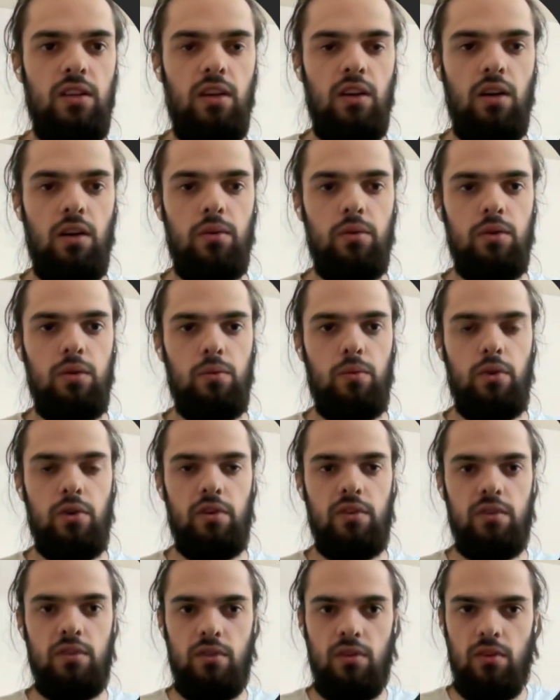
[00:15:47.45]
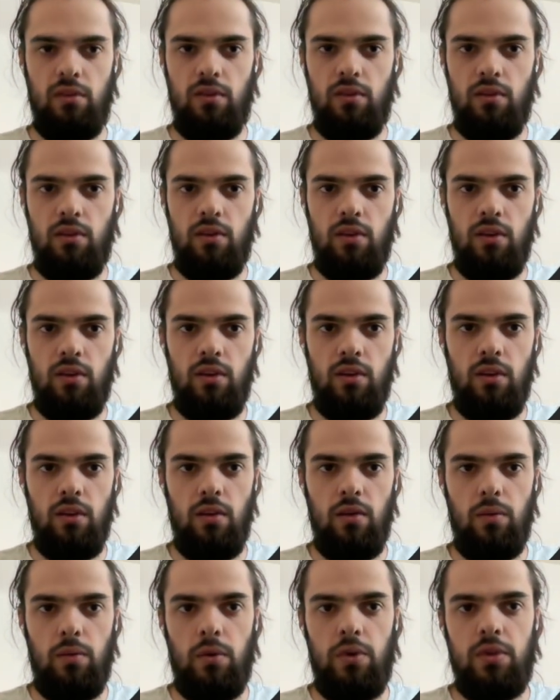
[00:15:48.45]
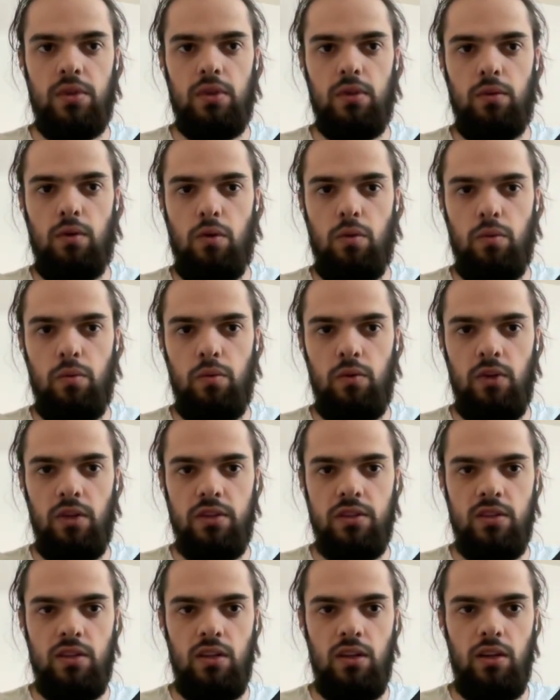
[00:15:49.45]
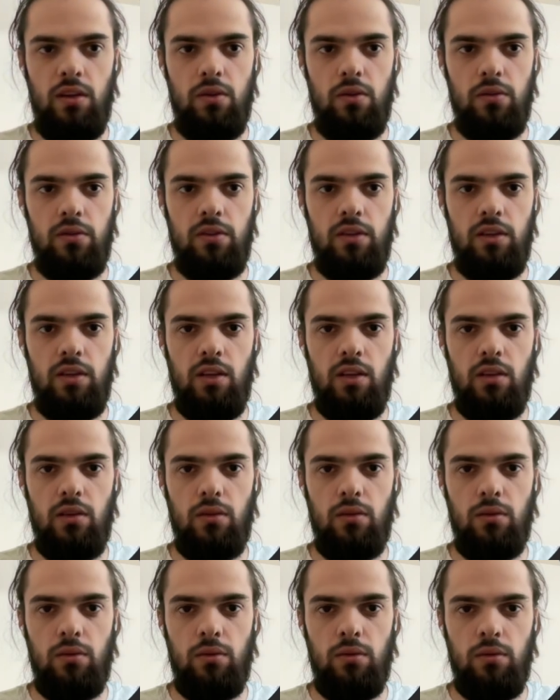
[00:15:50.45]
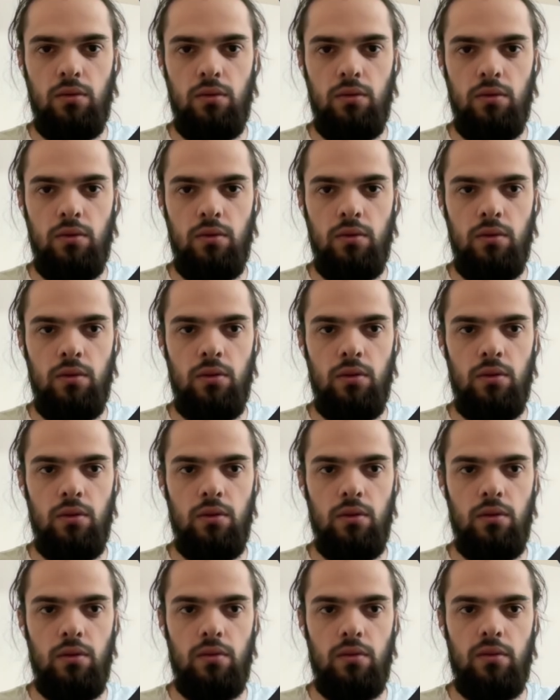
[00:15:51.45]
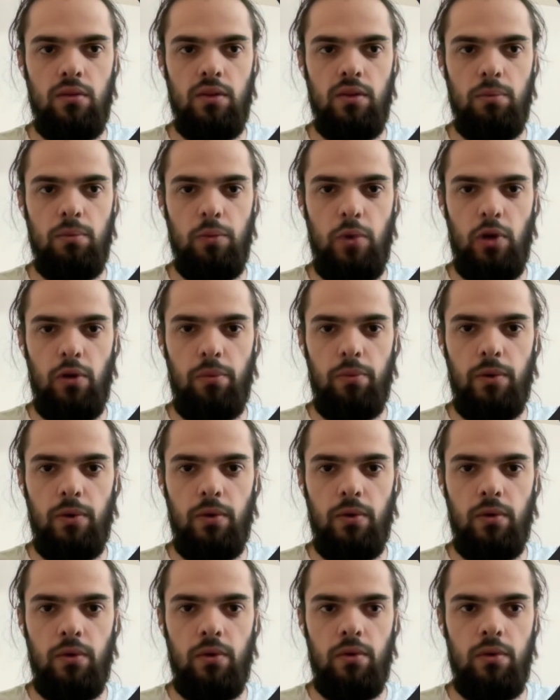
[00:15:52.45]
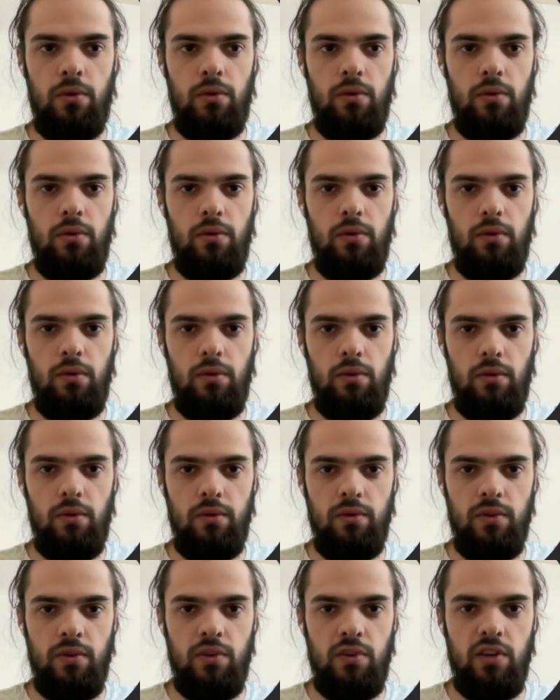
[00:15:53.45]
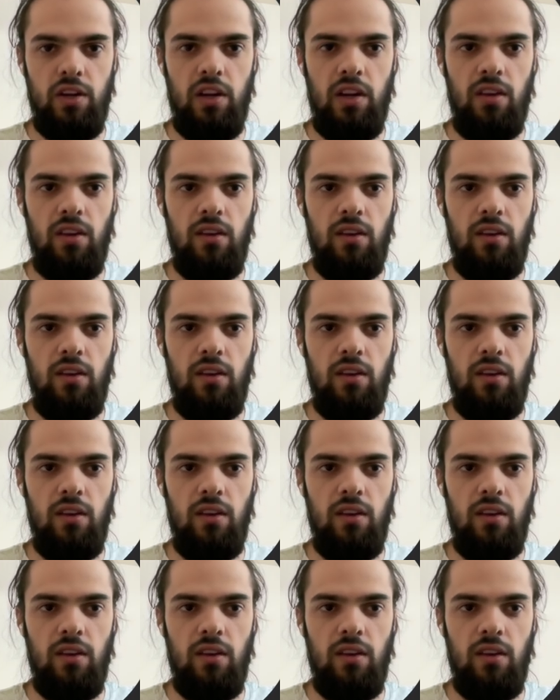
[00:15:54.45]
how it works. First of all, let's click on the yellow, on the purple, on the gray.